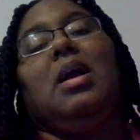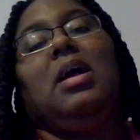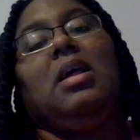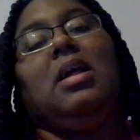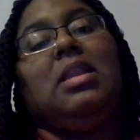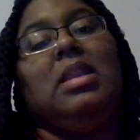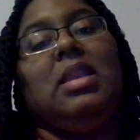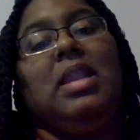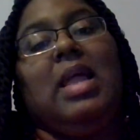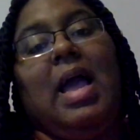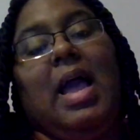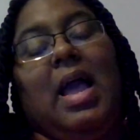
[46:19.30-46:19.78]
a
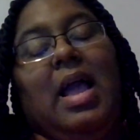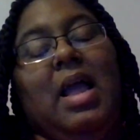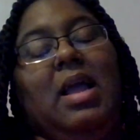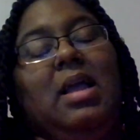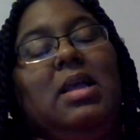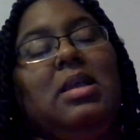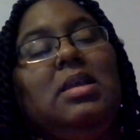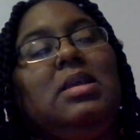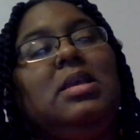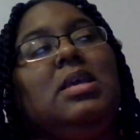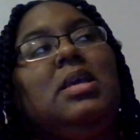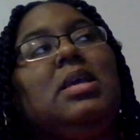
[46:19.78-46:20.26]
lot.
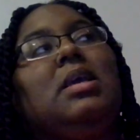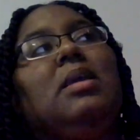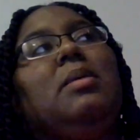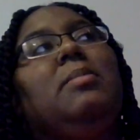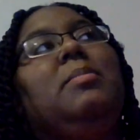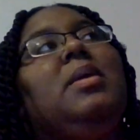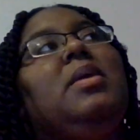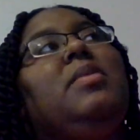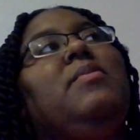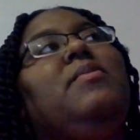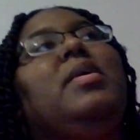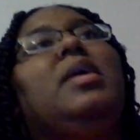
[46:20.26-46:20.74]
It
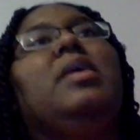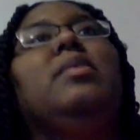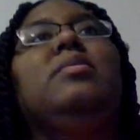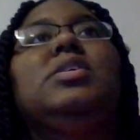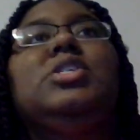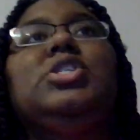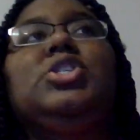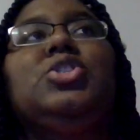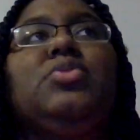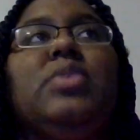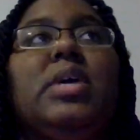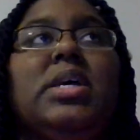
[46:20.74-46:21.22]
can be
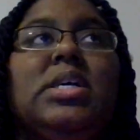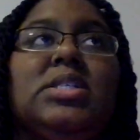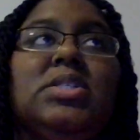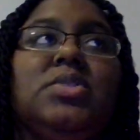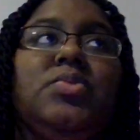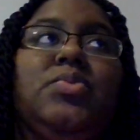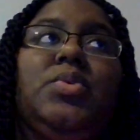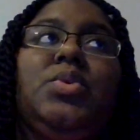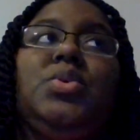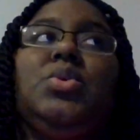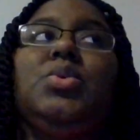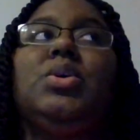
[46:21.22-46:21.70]
very
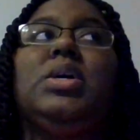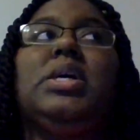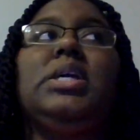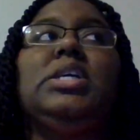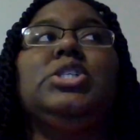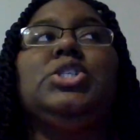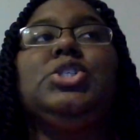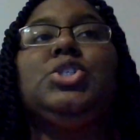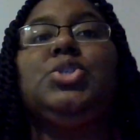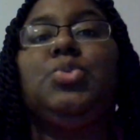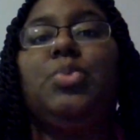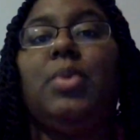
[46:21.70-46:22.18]
stressful
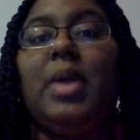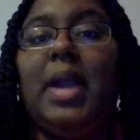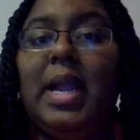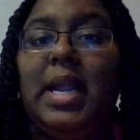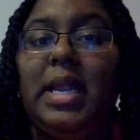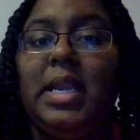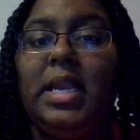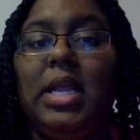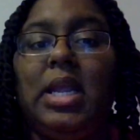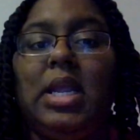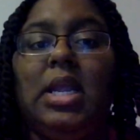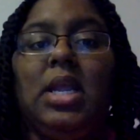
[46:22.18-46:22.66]
and
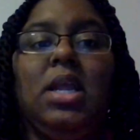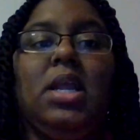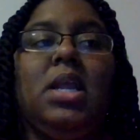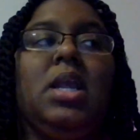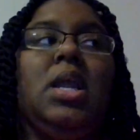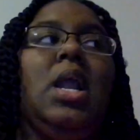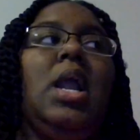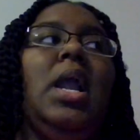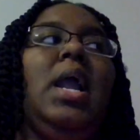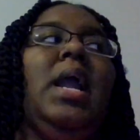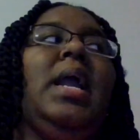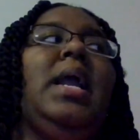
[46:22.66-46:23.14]

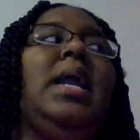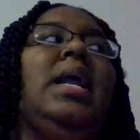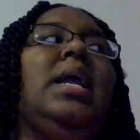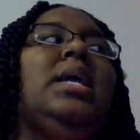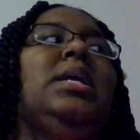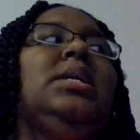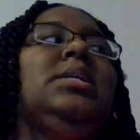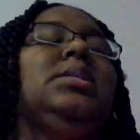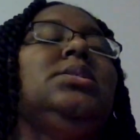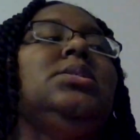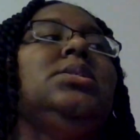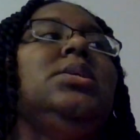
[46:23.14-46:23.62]
draining,
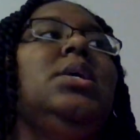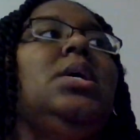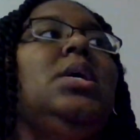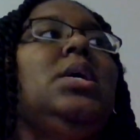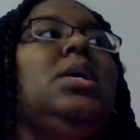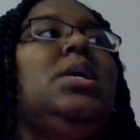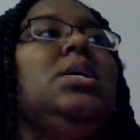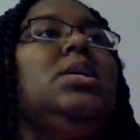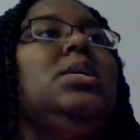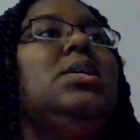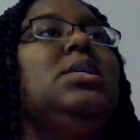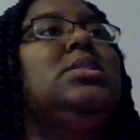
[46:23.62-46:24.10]
and
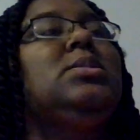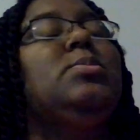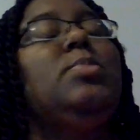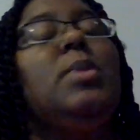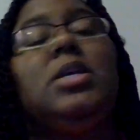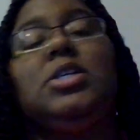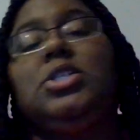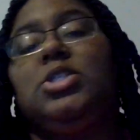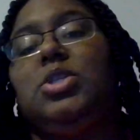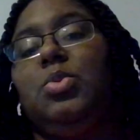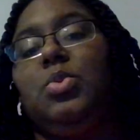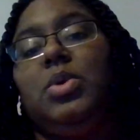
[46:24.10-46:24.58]

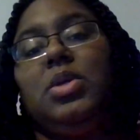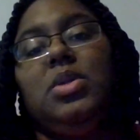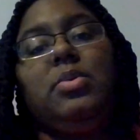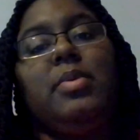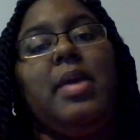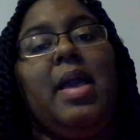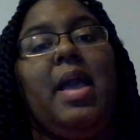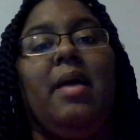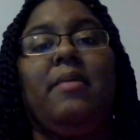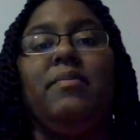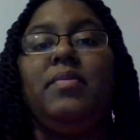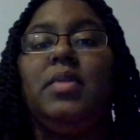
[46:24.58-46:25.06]
especially when you
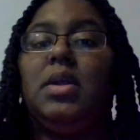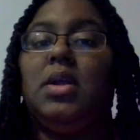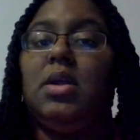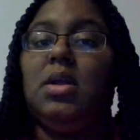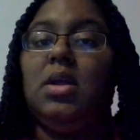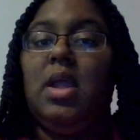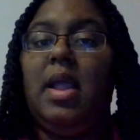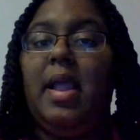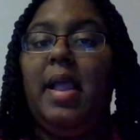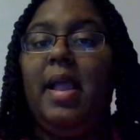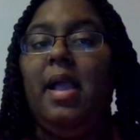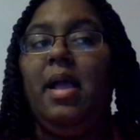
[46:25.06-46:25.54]
have to
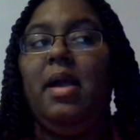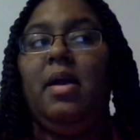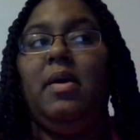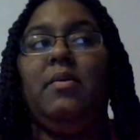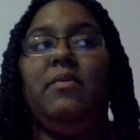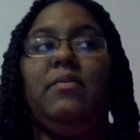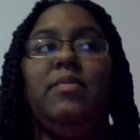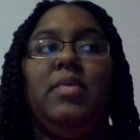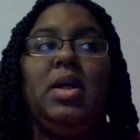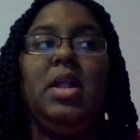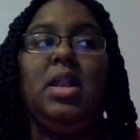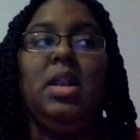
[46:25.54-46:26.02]

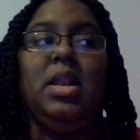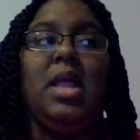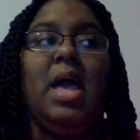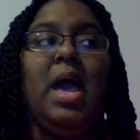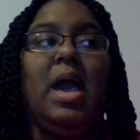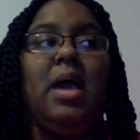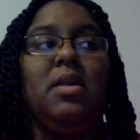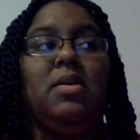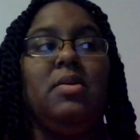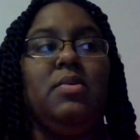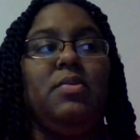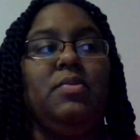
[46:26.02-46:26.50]
have a
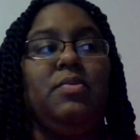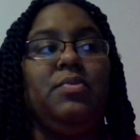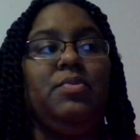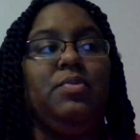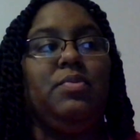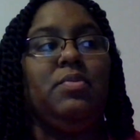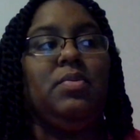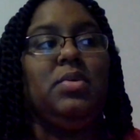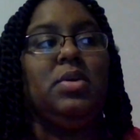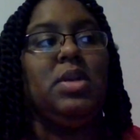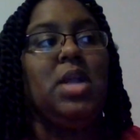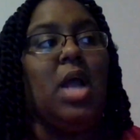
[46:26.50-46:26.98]
lot
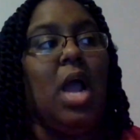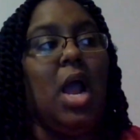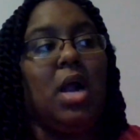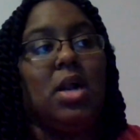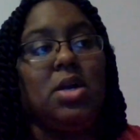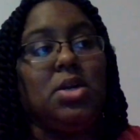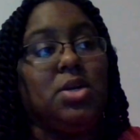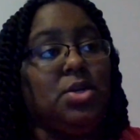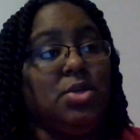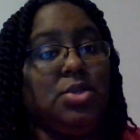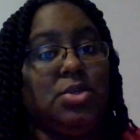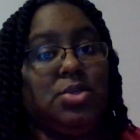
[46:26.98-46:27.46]
of
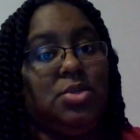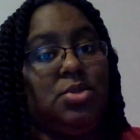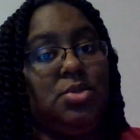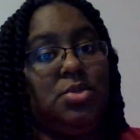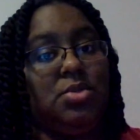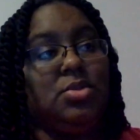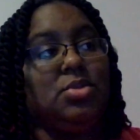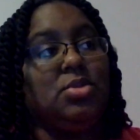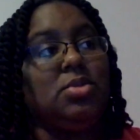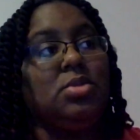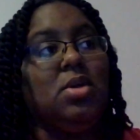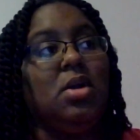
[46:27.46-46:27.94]

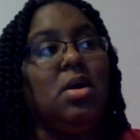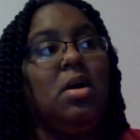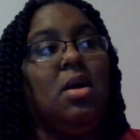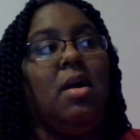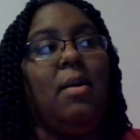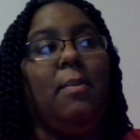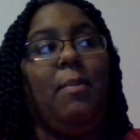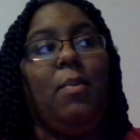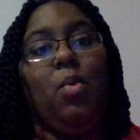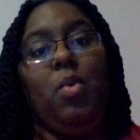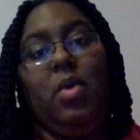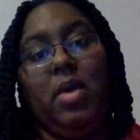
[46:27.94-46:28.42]
doctor
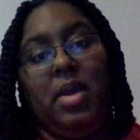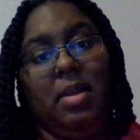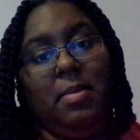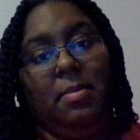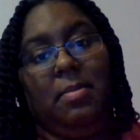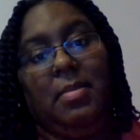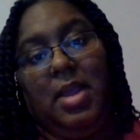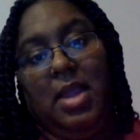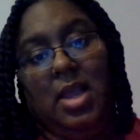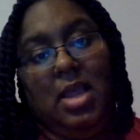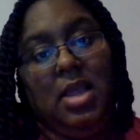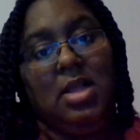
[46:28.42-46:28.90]

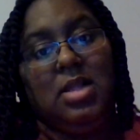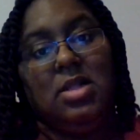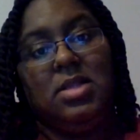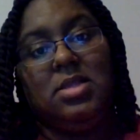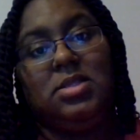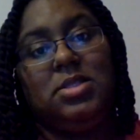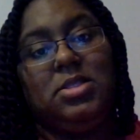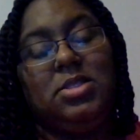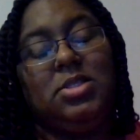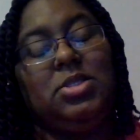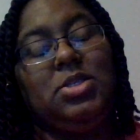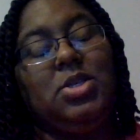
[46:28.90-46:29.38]

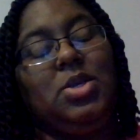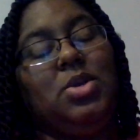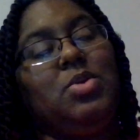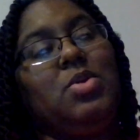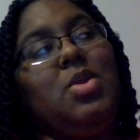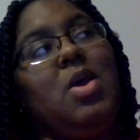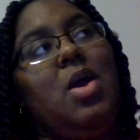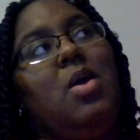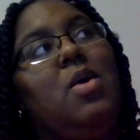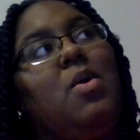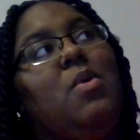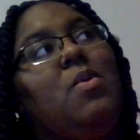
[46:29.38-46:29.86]
appointments, you
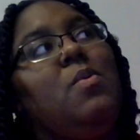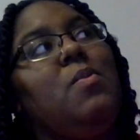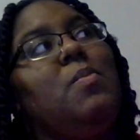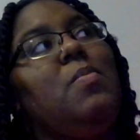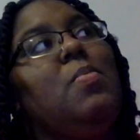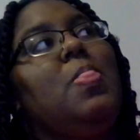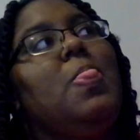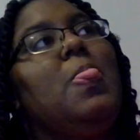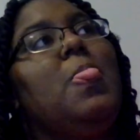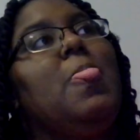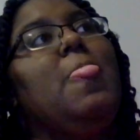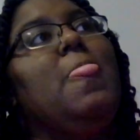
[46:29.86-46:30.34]
know
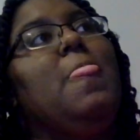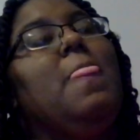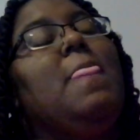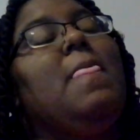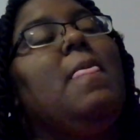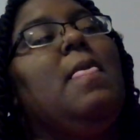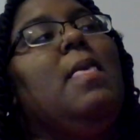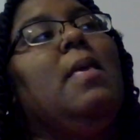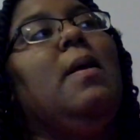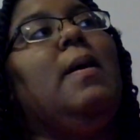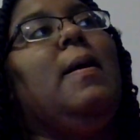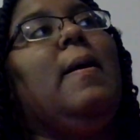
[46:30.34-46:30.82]

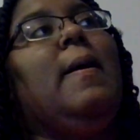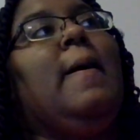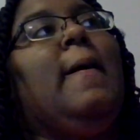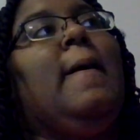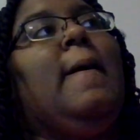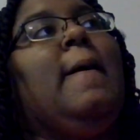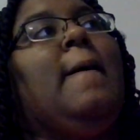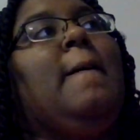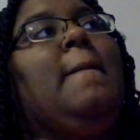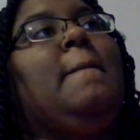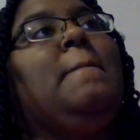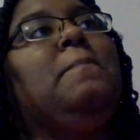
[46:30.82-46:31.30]

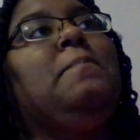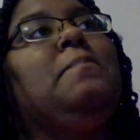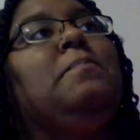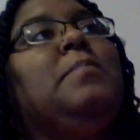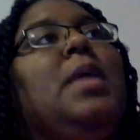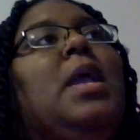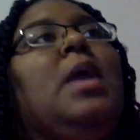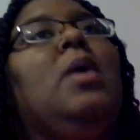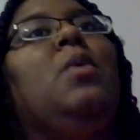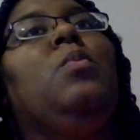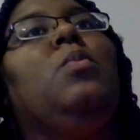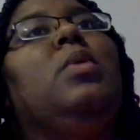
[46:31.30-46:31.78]
um,
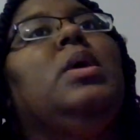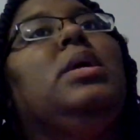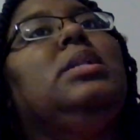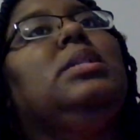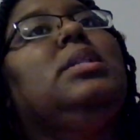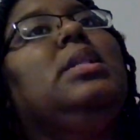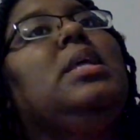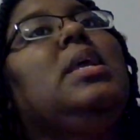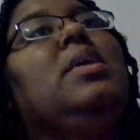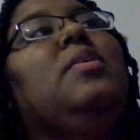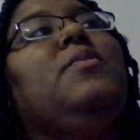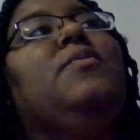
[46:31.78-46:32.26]
and one
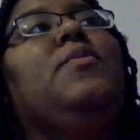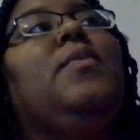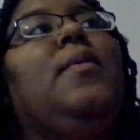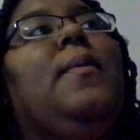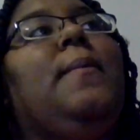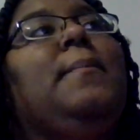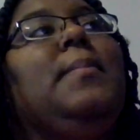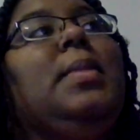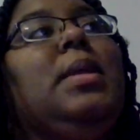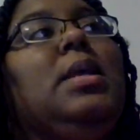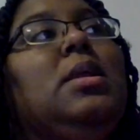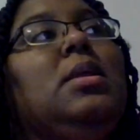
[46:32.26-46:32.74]
thing for
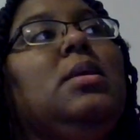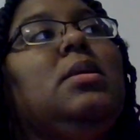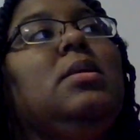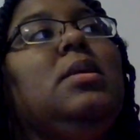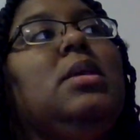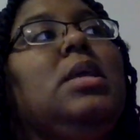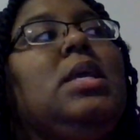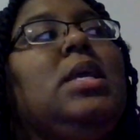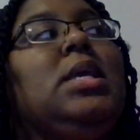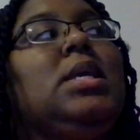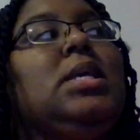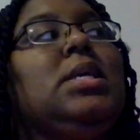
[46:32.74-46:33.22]

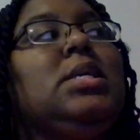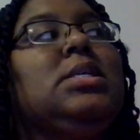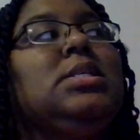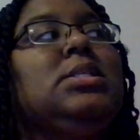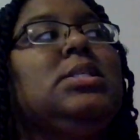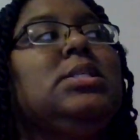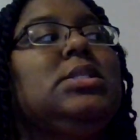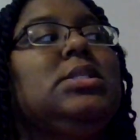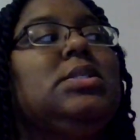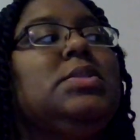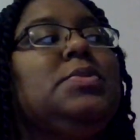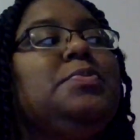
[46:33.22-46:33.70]
me
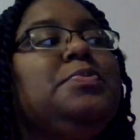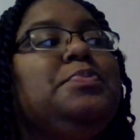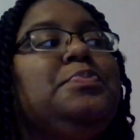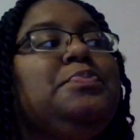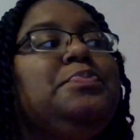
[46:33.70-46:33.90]
is